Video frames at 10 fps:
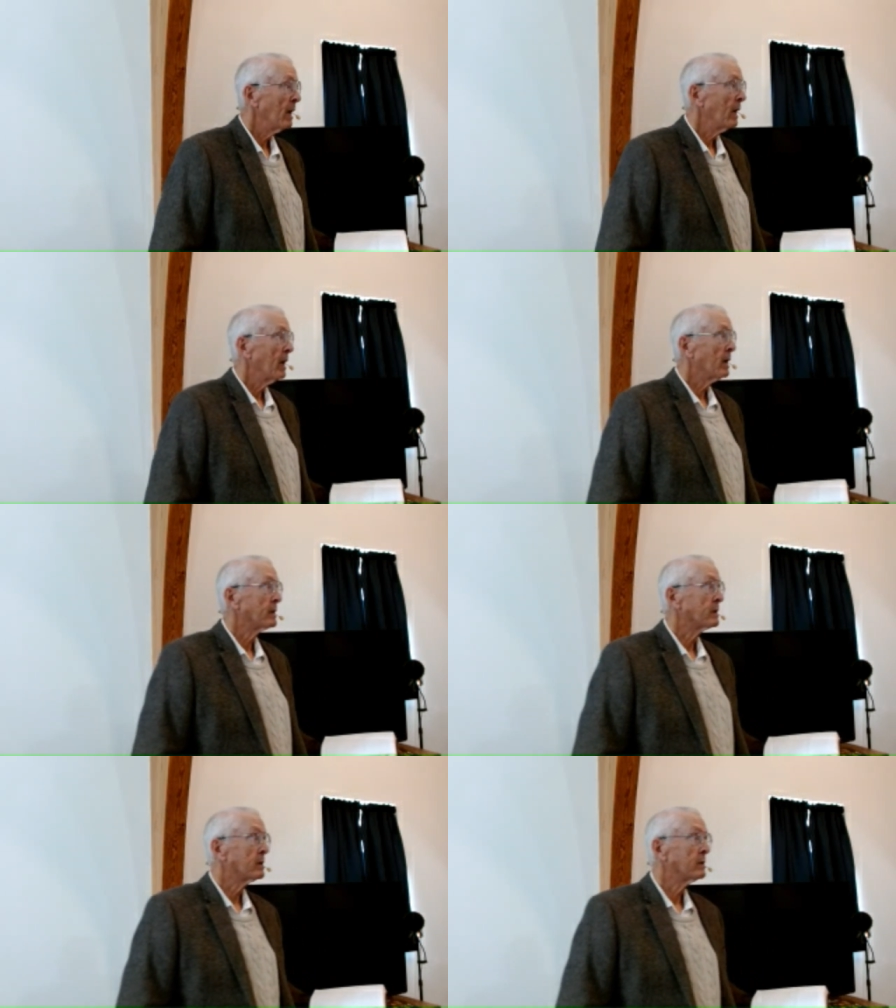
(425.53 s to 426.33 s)

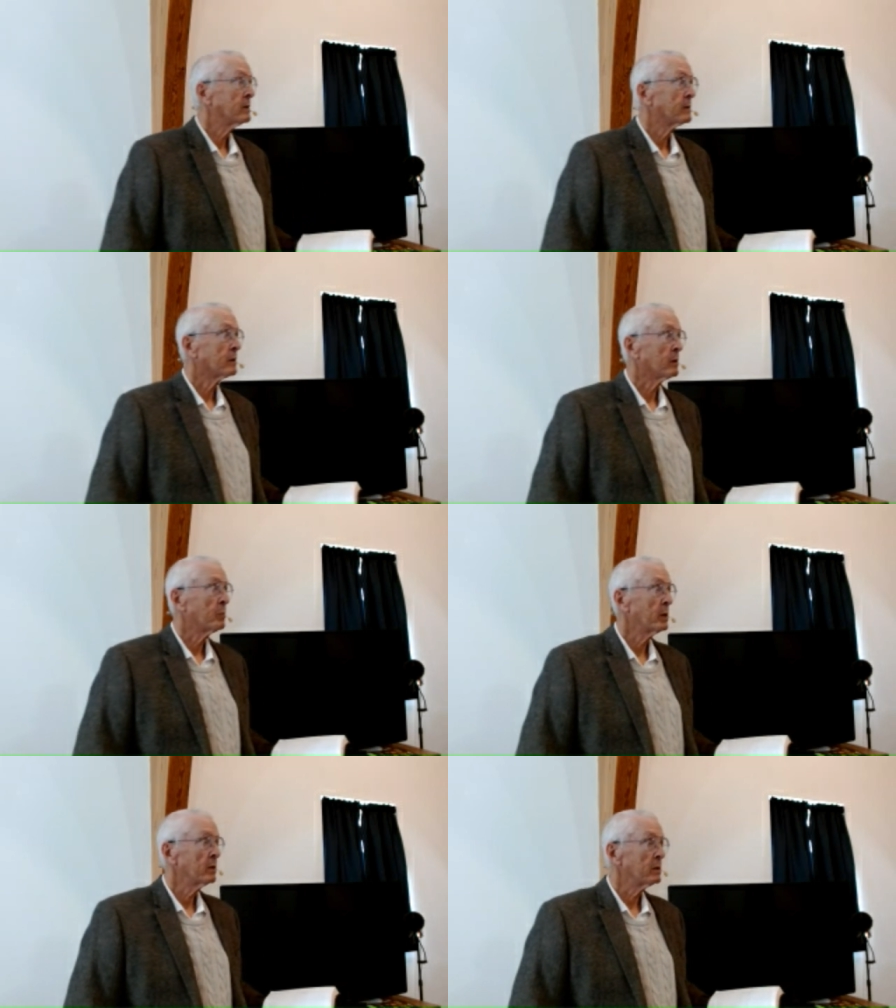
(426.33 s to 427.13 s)
And
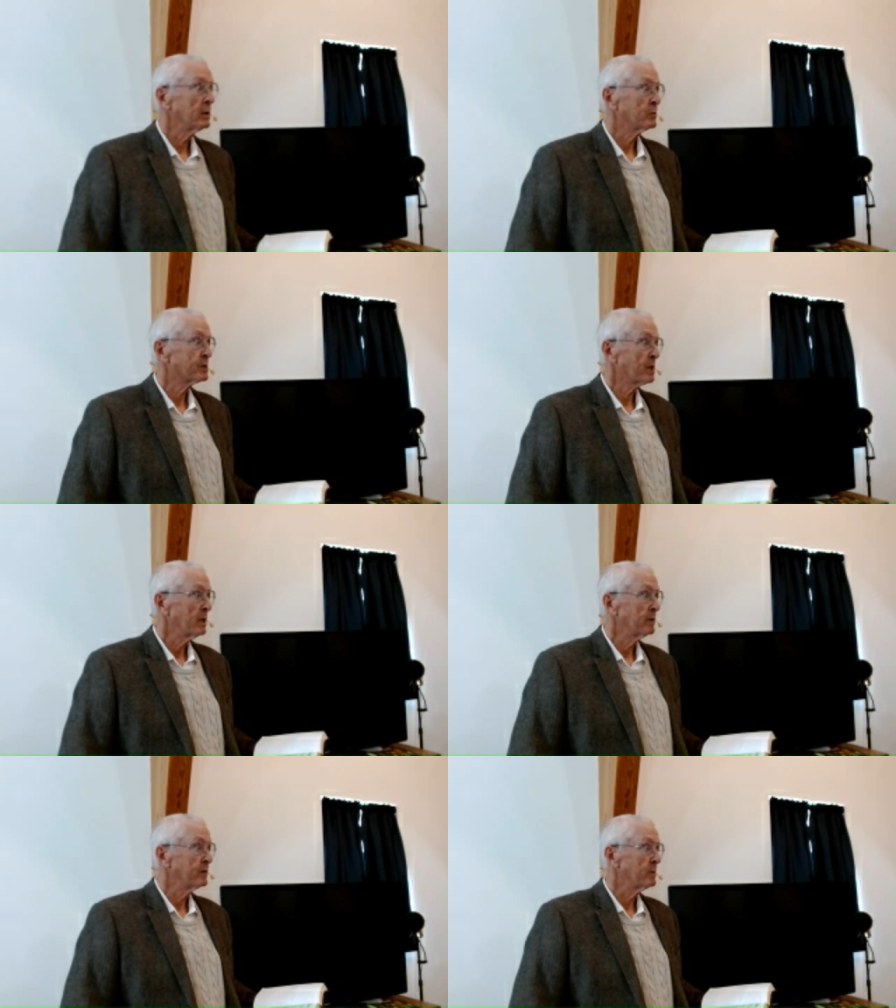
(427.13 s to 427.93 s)
apparently it was
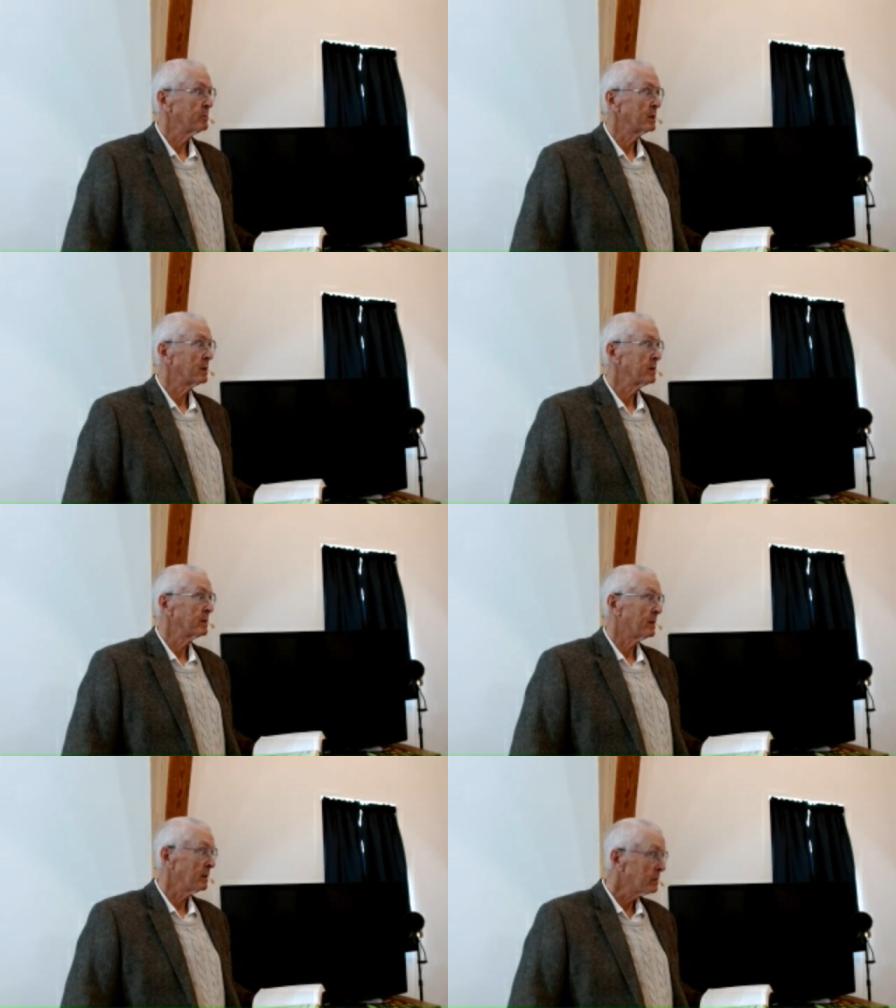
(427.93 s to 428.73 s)
kind of in the middle of
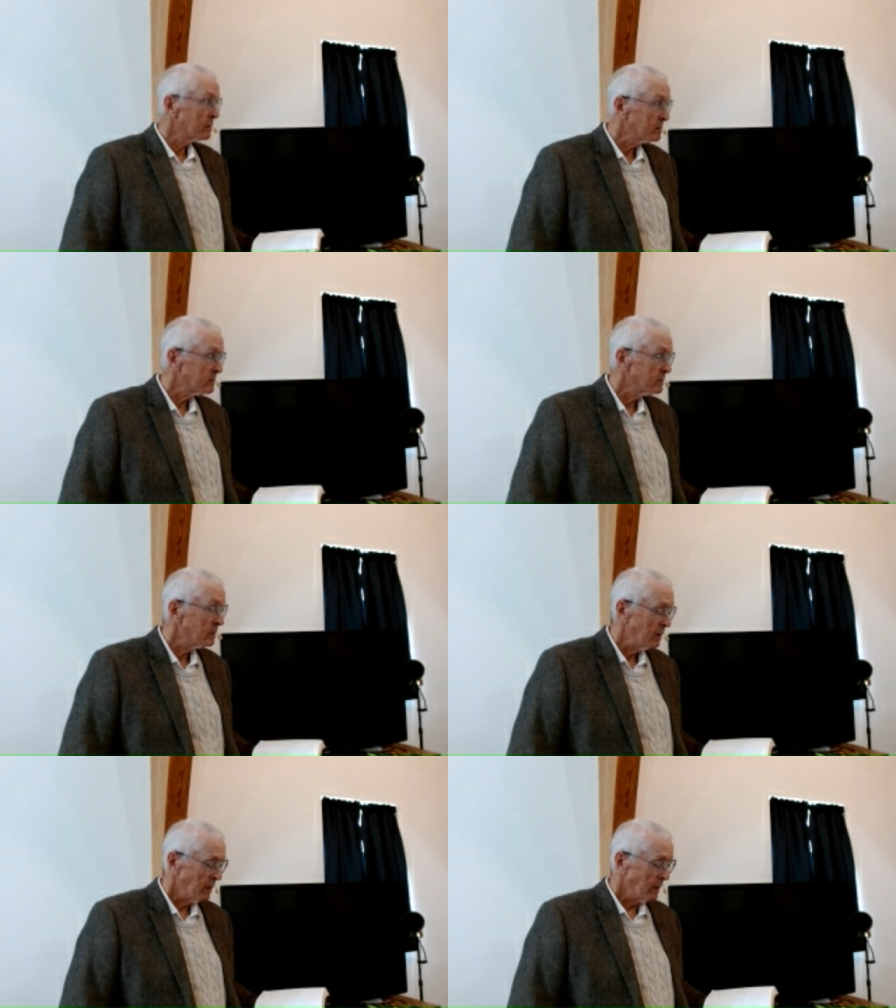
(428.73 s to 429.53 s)
the night,
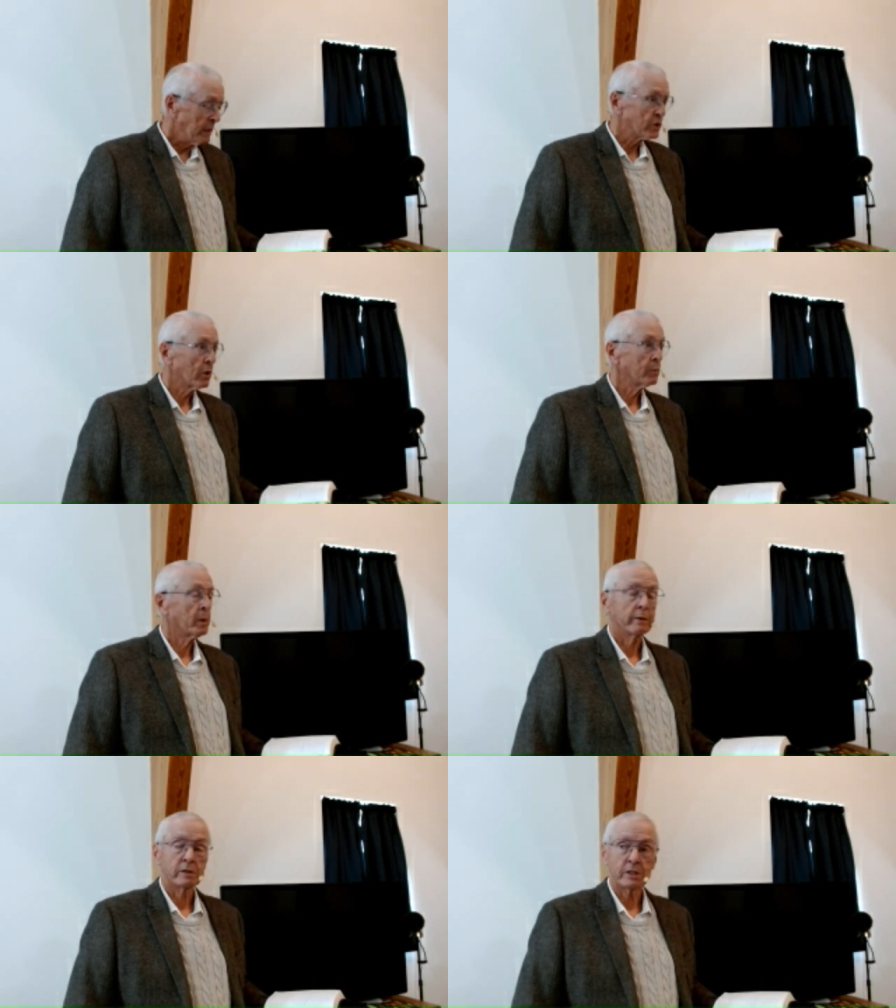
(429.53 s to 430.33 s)
so I
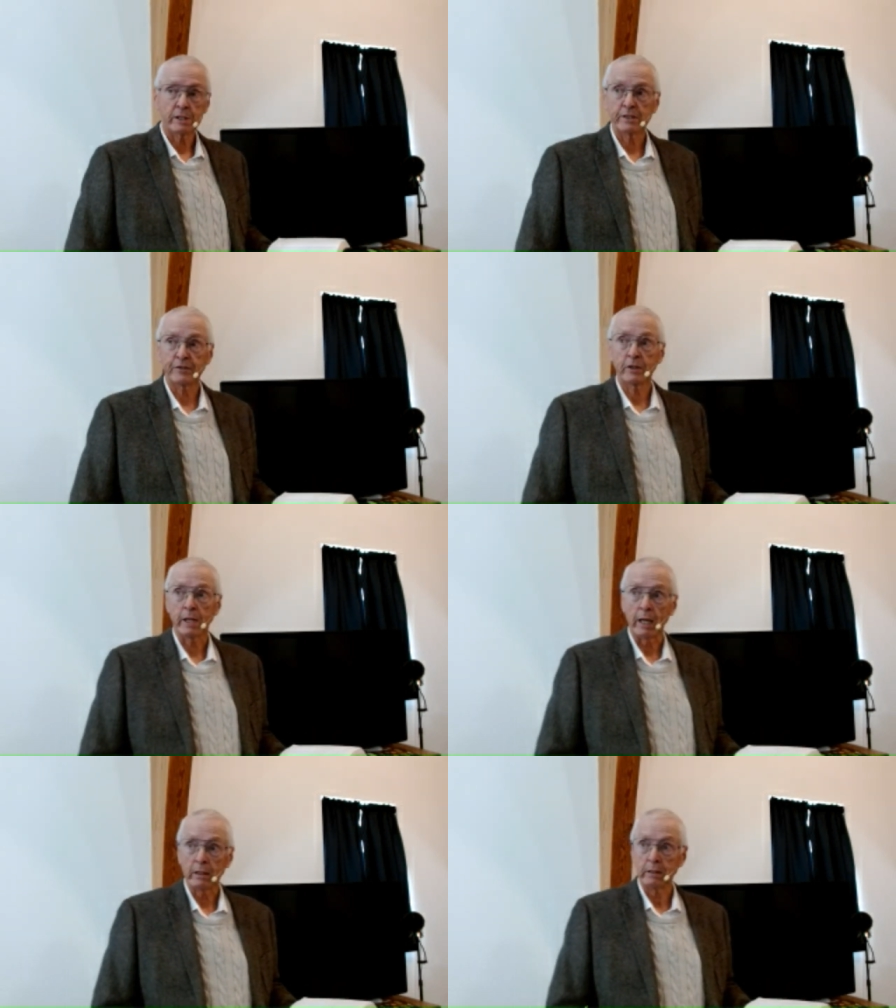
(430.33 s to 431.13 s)
apologized for
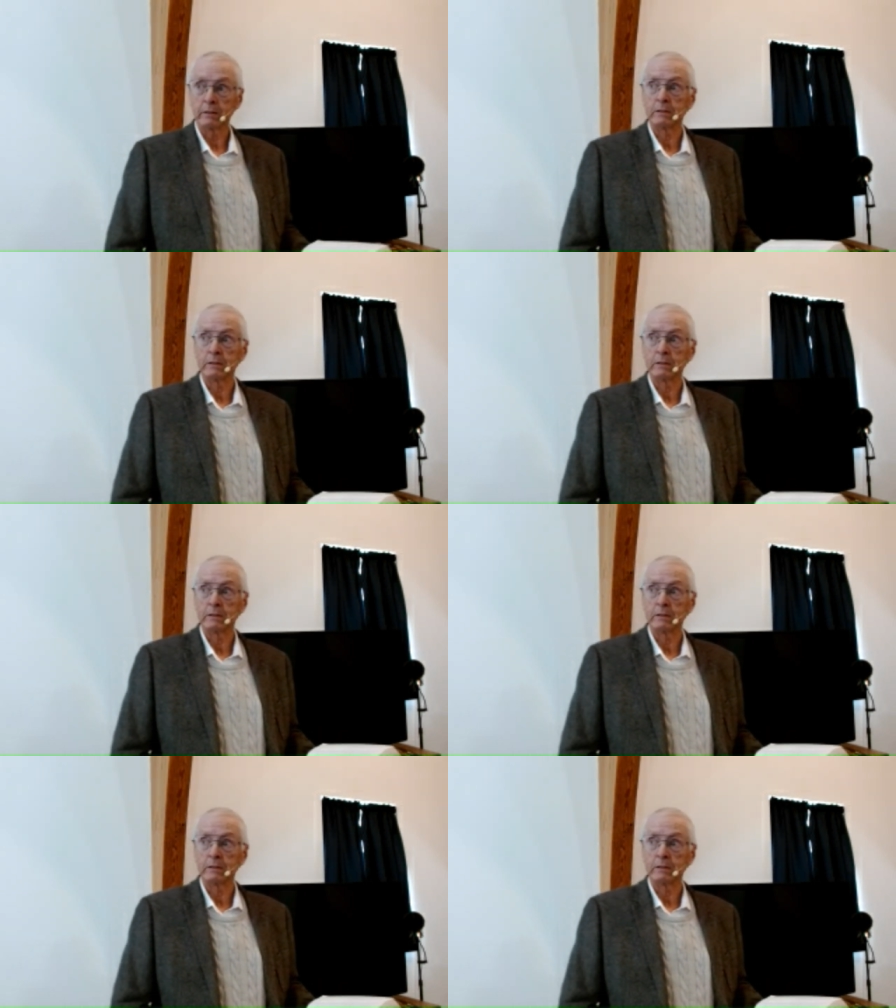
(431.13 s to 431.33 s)
that.